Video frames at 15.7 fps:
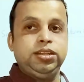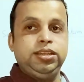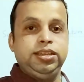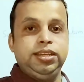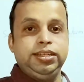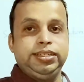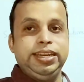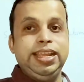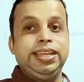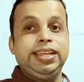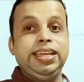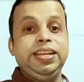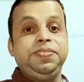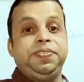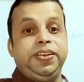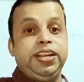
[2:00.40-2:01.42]
take
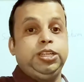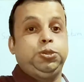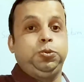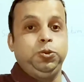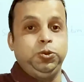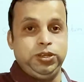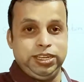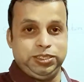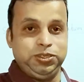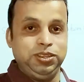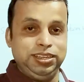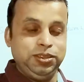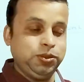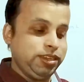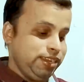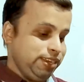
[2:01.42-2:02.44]
any fresh food actually.
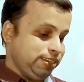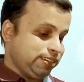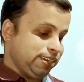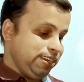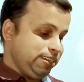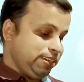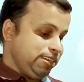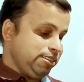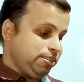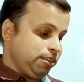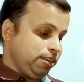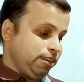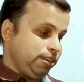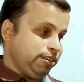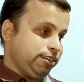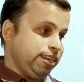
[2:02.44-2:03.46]
Okay, it is
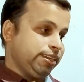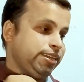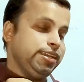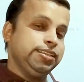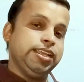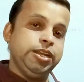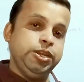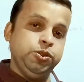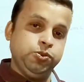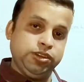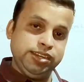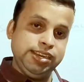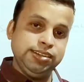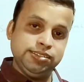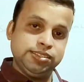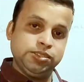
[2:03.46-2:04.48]
taking the
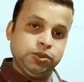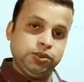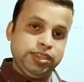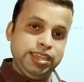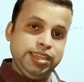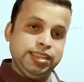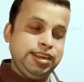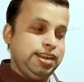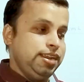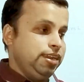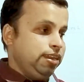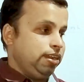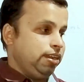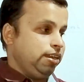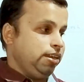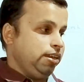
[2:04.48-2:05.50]
nutrients, okay,
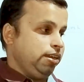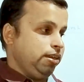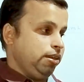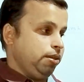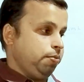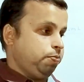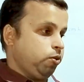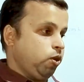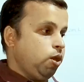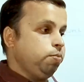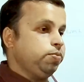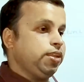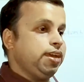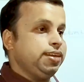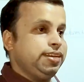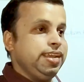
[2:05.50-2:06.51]
from
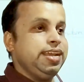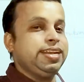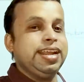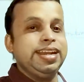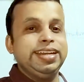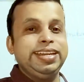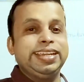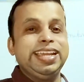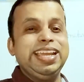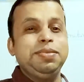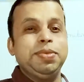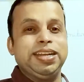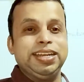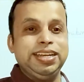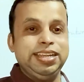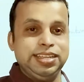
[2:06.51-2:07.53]
the dead and decaying
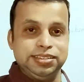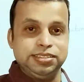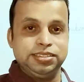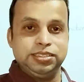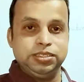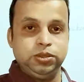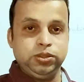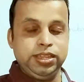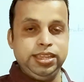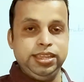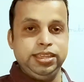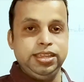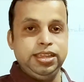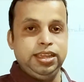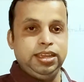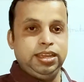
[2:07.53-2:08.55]
materials.
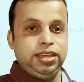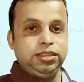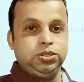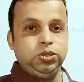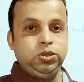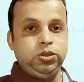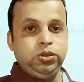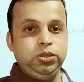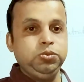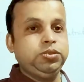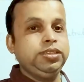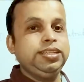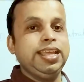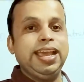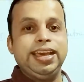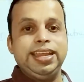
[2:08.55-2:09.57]
Okay, so you see
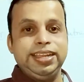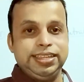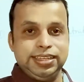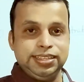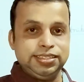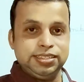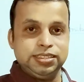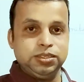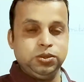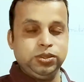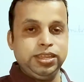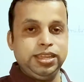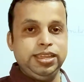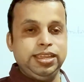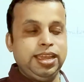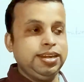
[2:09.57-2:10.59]
the agaricus,
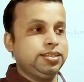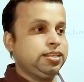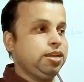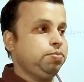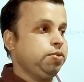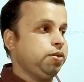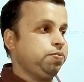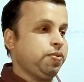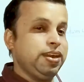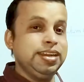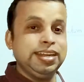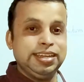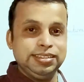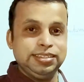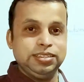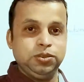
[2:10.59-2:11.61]
okay, and some
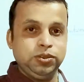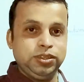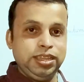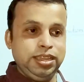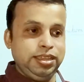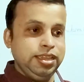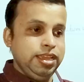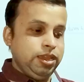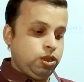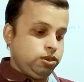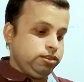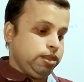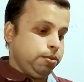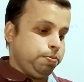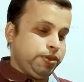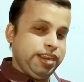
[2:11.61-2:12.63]
fungus, okay, on
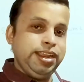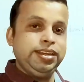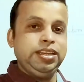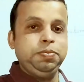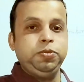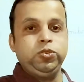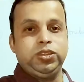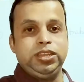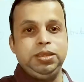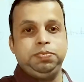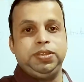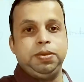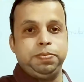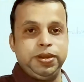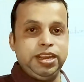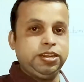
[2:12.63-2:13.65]
the bread. If you keep the
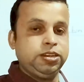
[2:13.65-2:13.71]
bread